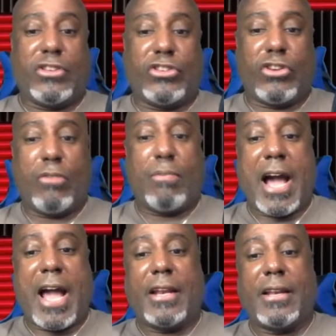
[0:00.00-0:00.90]
Joe
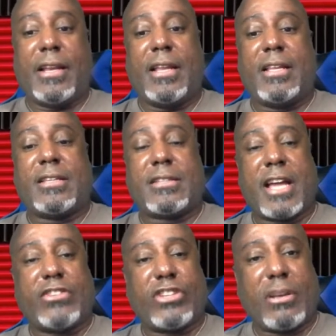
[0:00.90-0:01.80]
Biden
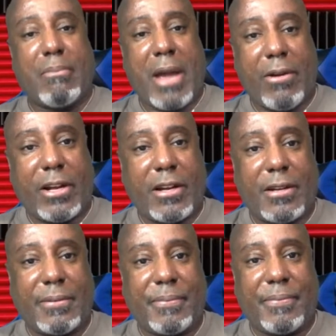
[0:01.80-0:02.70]
sanctioned
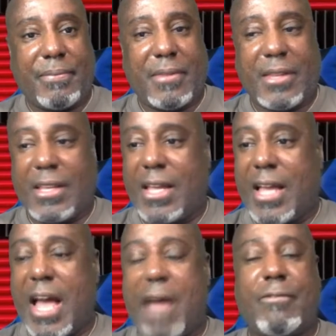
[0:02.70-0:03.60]
America.
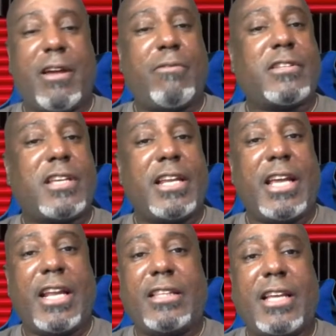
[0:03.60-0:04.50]
I've never seen
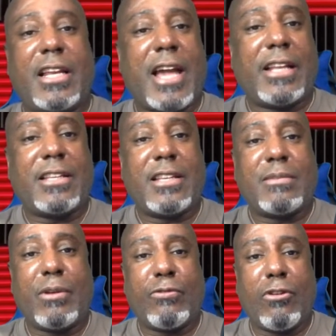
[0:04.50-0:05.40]
anything like
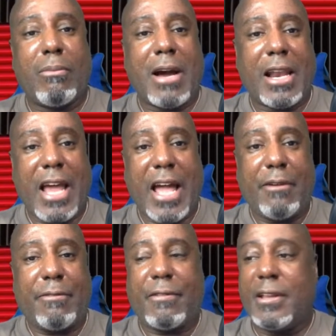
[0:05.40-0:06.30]
this before in my
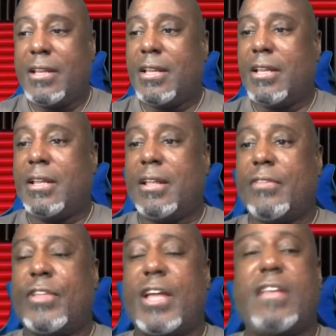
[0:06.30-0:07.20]
life.
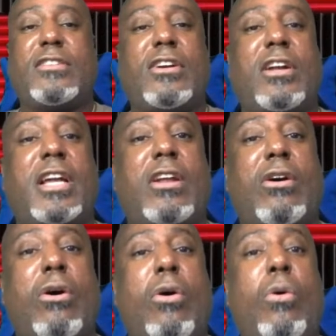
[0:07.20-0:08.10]
Things are going to get
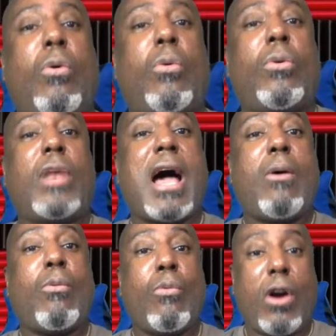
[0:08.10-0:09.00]
a whole
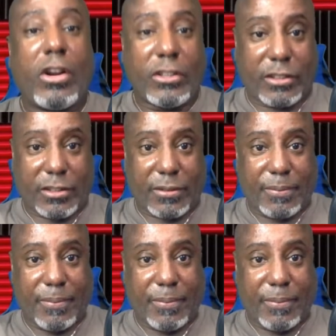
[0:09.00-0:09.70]
lot worse.